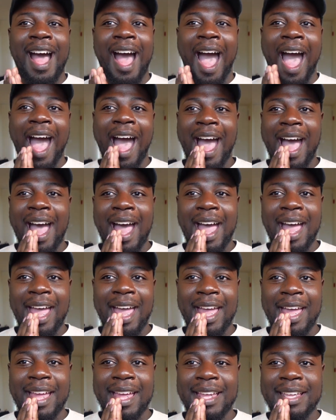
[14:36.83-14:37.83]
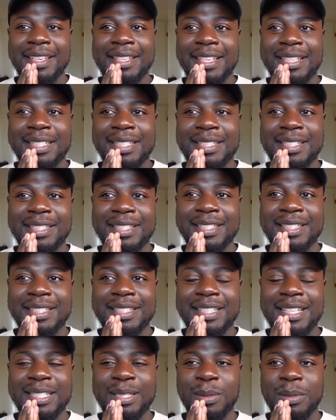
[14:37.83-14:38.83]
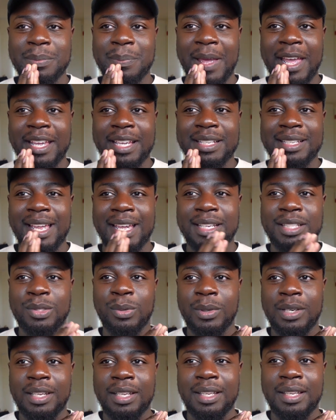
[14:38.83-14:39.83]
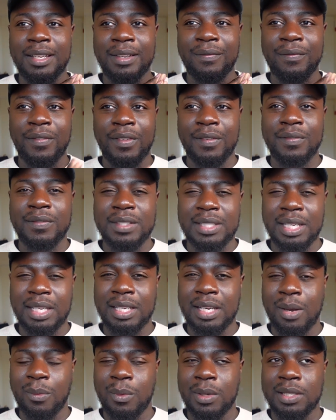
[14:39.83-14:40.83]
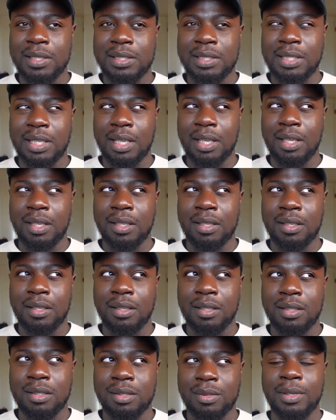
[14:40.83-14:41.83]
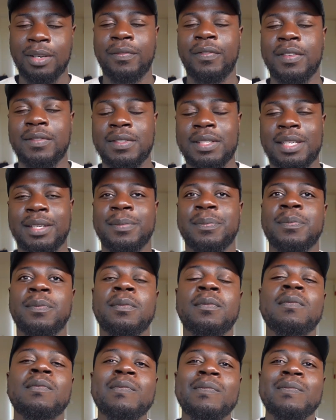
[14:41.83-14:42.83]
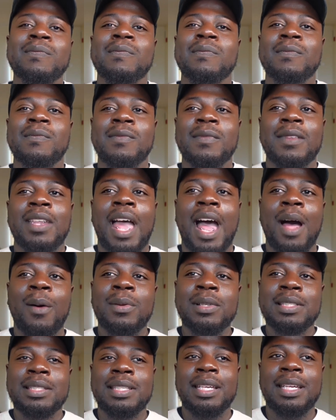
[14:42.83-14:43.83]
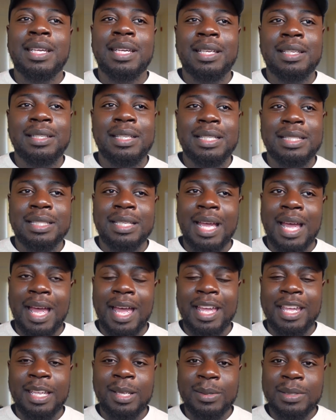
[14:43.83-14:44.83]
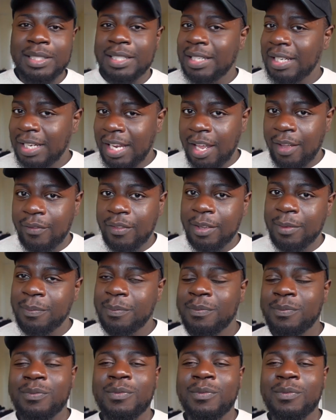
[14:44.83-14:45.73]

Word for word: I, this, this was back in like twenty fifteen, I wanna say, twenty fifteen. I was seeing this guy, he was in the Navy.